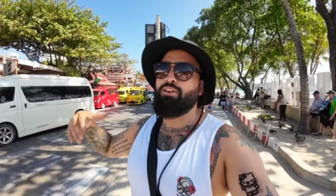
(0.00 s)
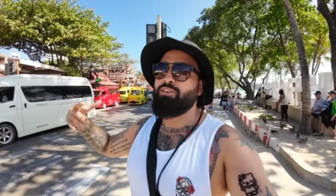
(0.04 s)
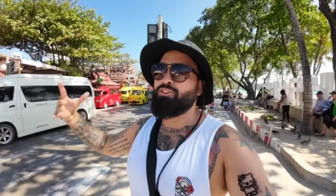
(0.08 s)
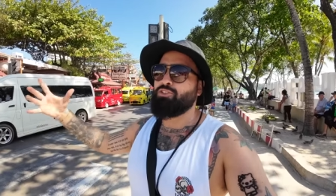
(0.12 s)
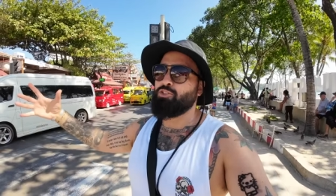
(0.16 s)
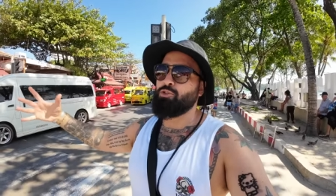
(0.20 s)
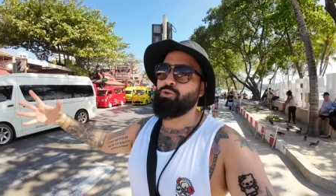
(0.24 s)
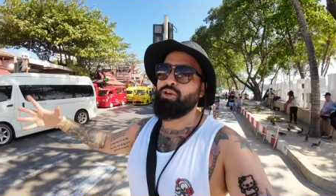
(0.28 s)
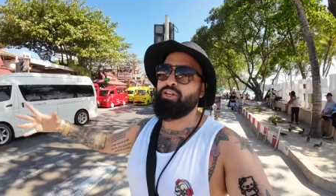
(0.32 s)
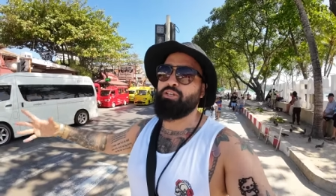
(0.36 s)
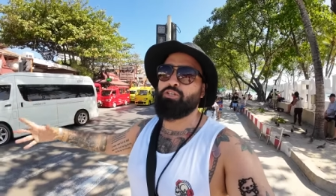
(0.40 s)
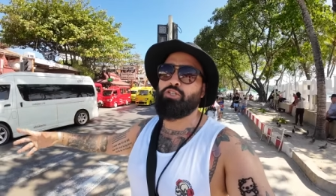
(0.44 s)

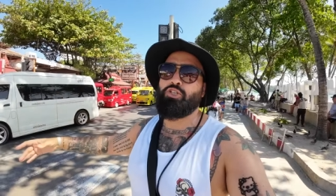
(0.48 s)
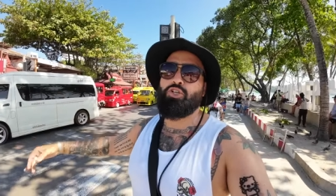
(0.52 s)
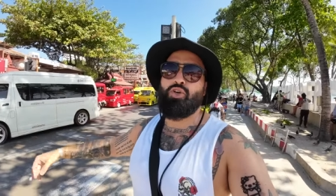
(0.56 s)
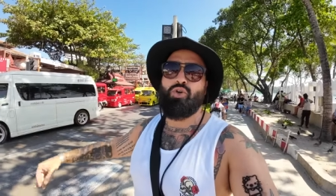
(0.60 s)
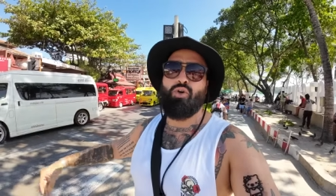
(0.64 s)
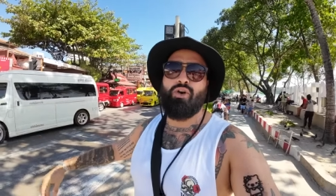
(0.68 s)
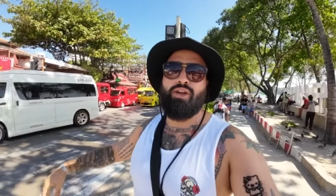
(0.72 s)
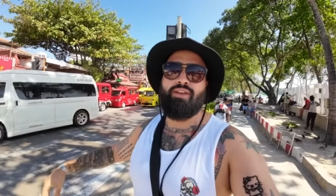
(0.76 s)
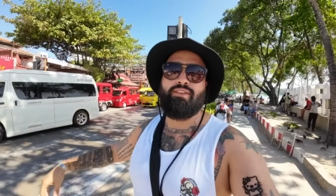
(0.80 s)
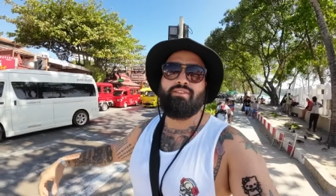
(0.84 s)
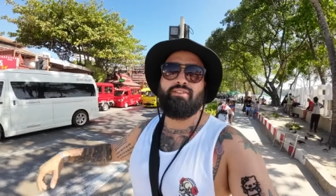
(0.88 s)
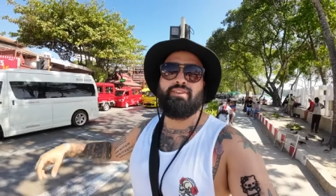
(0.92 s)
to
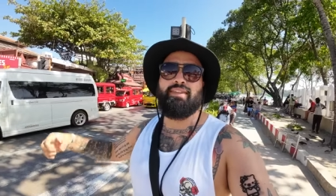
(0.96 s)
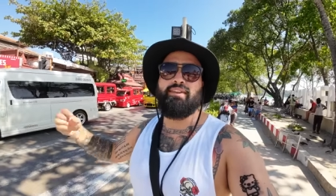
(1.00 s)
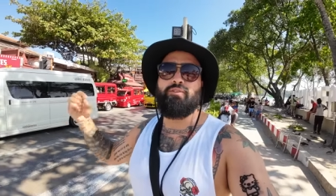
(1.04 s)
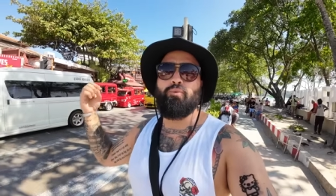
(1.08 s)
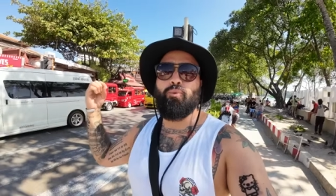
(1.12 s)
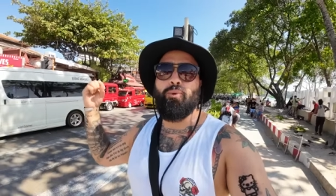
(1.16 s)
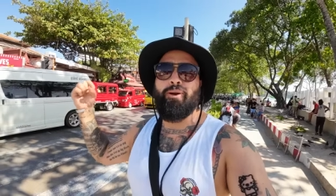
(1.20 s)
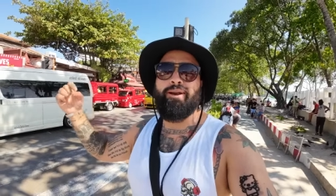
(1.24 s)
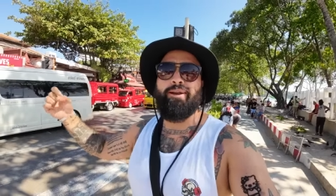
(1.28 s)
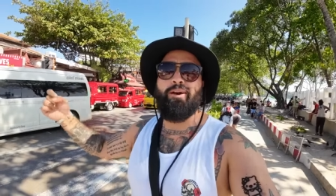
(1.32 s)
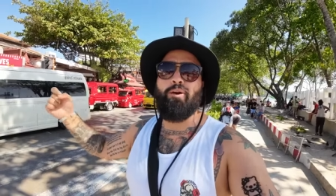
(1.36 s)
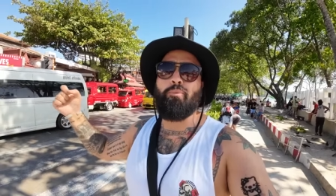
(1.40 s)
enjoy the
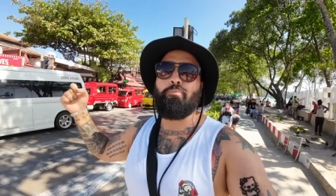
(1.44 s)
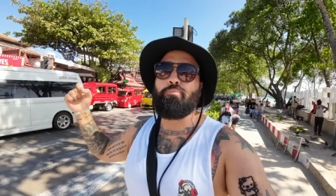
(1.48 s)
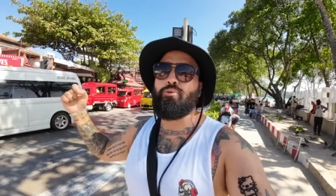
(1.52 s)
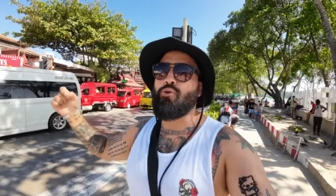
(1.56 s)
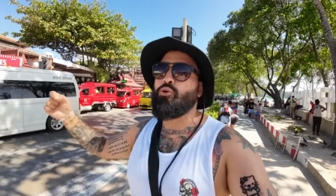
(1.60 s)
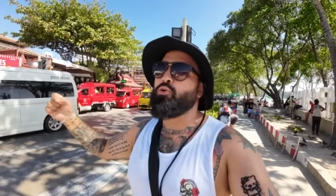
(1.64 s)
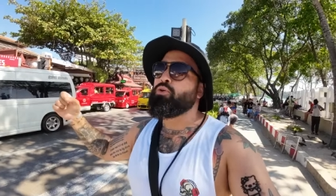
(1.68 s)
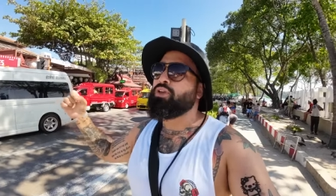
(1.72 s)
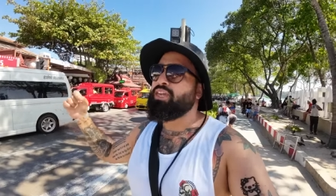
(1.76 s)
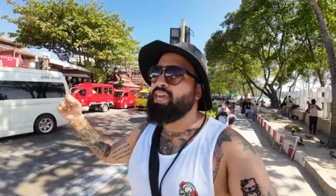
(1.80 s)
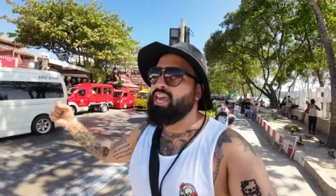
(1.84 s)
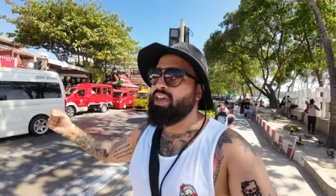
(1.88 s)
real
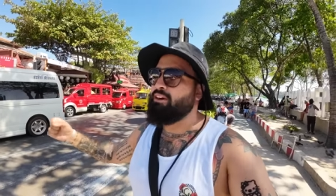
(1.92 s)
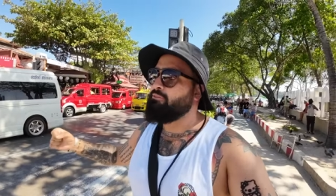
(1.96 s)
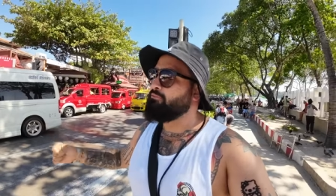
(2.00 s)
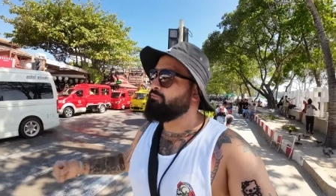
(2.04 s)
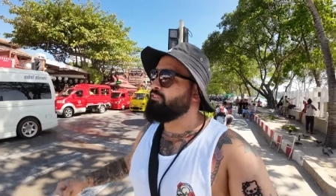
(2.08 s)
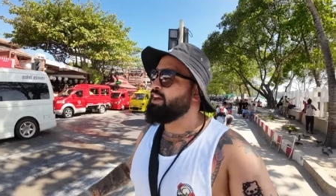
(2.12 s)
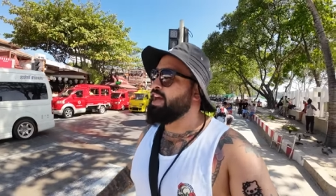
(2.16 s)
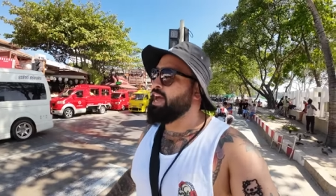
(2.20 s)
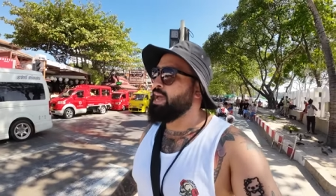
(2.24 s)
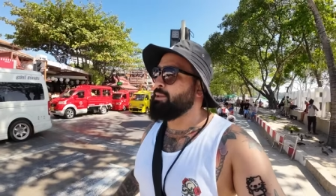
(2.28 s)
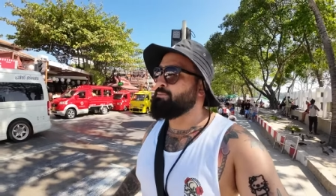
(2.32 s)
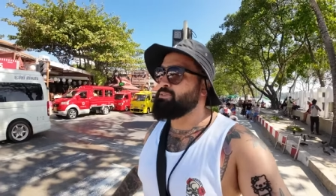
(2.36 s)
Phuket
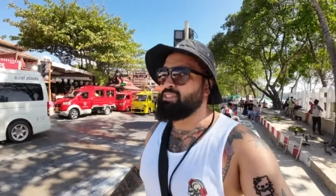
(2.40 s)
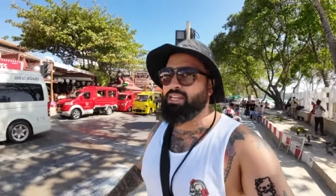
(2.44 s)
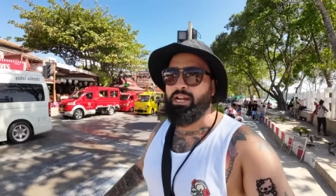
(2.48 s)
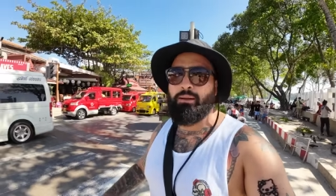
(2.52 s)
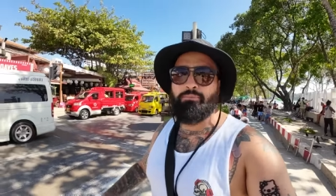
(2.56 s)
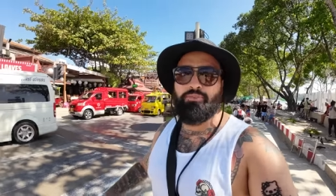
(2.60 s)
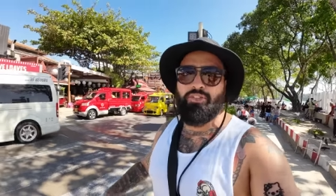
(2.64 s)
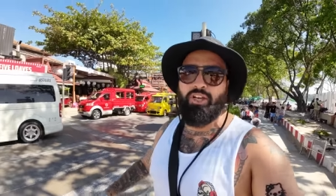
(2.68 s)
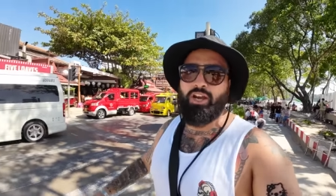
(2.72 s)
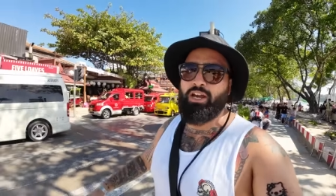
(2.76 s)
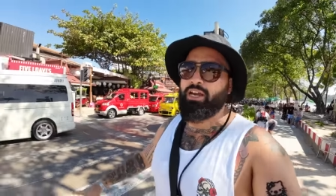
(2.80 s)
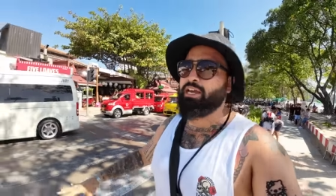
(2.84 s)
vibes. And
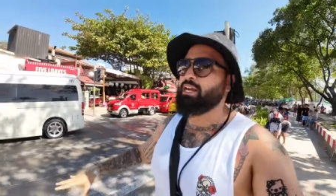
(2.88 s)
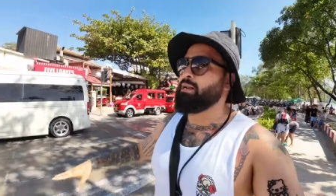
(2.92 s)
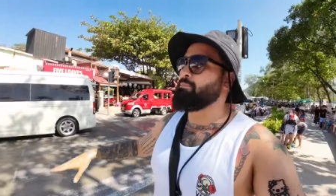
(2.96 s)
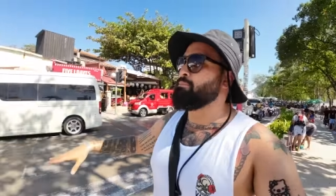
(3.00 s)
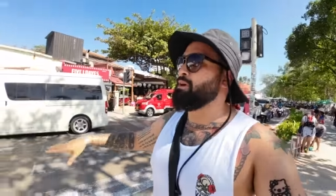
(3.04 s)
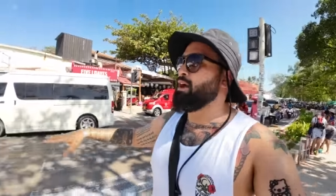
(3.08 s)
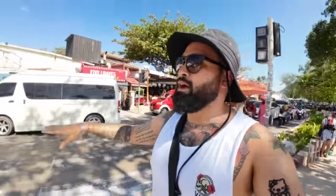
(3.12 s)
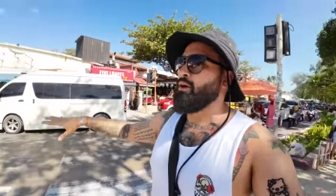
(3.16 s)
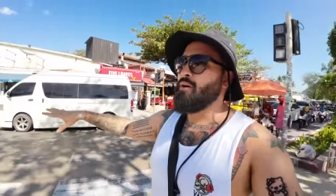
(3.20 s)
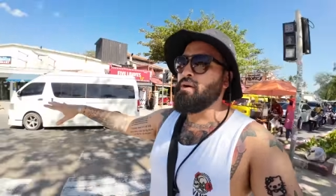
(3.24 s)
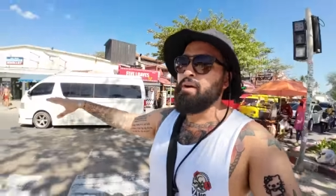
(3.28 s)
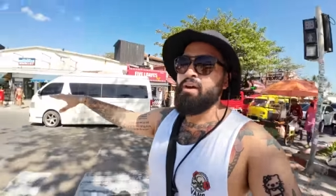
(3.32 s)
I'm talking
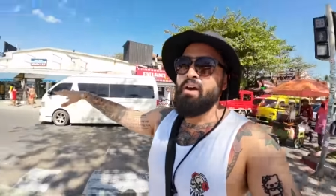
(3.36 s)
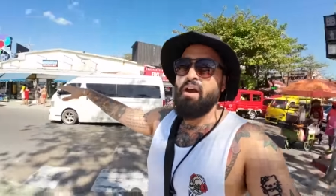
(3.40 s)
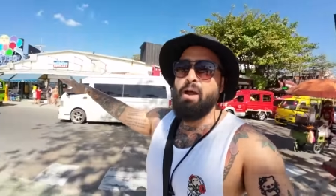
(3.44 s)
about